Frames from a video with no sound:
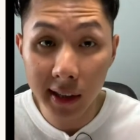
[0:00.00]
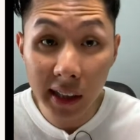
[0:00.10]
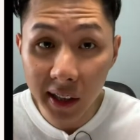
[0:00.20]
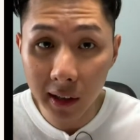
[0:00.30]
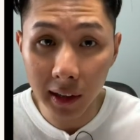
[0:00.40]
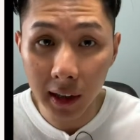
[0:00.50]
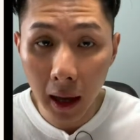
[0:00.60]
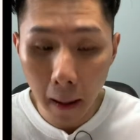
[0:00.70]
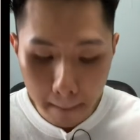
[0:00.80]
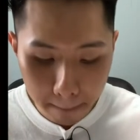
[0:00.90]
linearly,
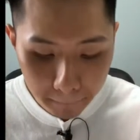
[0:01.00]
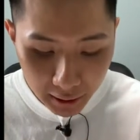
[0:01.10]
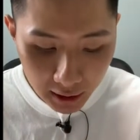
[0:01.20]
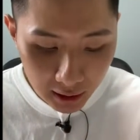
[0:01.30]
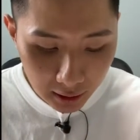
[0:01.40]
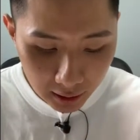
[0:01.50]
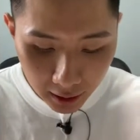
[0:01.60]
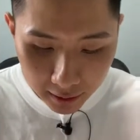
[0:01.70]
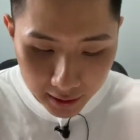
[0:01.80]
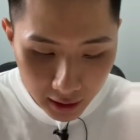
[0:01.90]
meaning
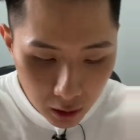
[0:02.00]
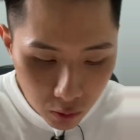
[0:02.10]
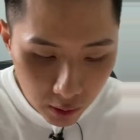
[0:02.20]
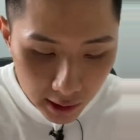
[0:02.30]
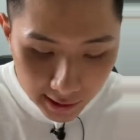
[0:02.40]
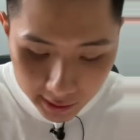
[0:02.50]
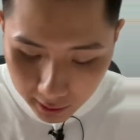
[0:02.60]
the increase